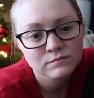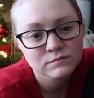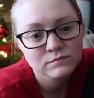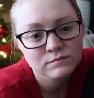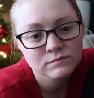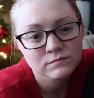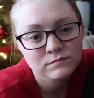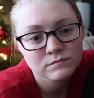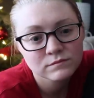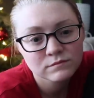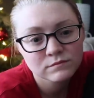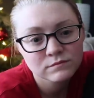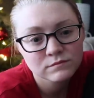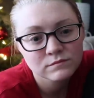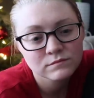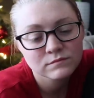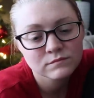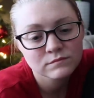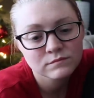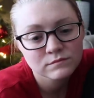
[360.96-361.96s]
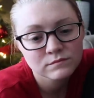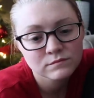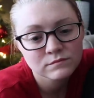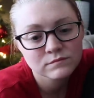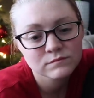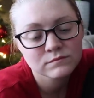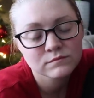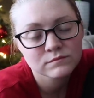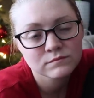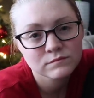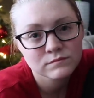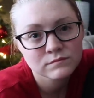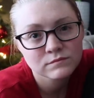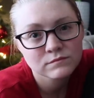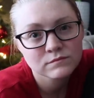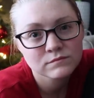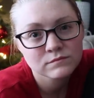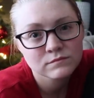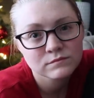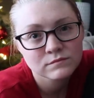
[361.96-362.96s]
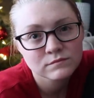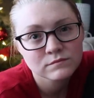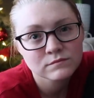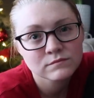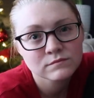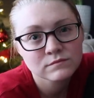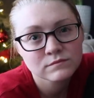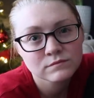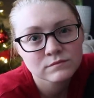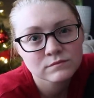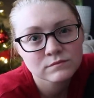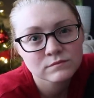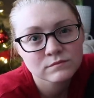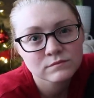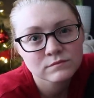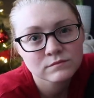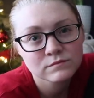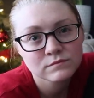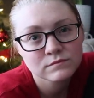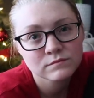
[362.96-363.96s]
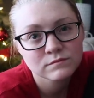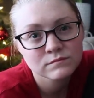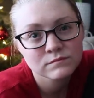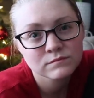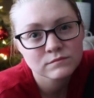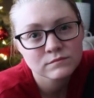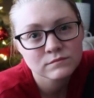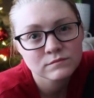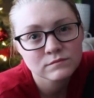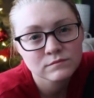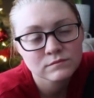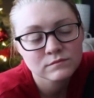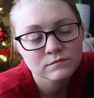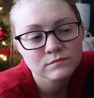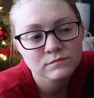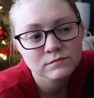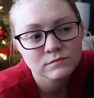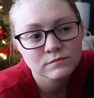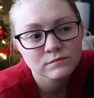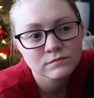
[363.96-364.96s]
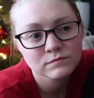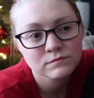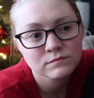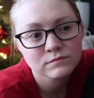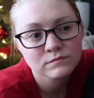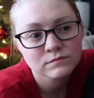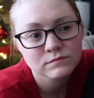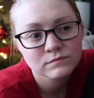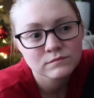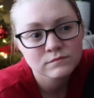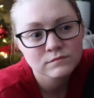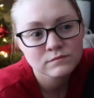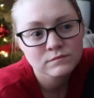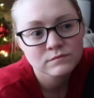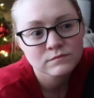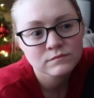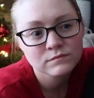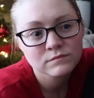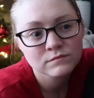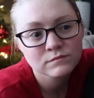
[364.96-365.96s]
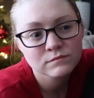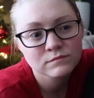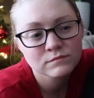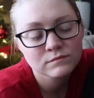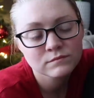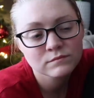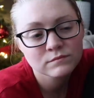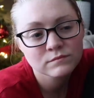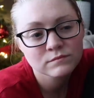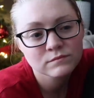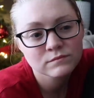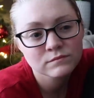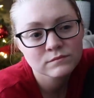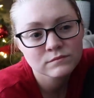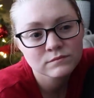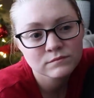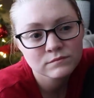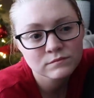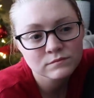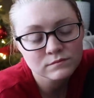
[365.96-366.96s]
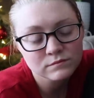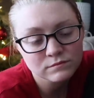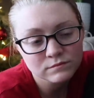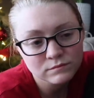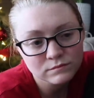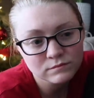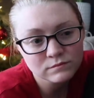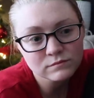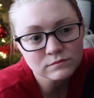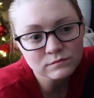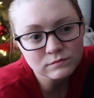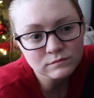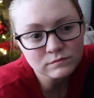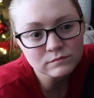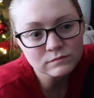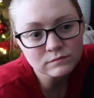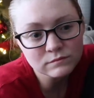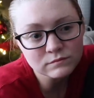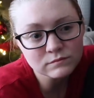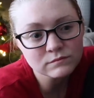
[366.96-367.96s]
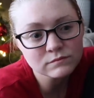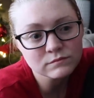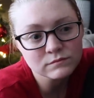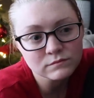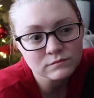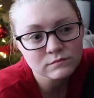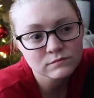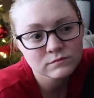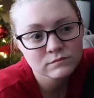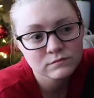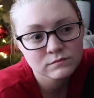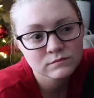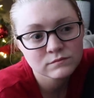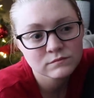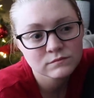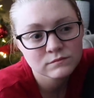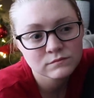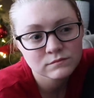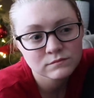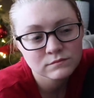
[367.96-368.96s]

No words are spoken by the person on screen.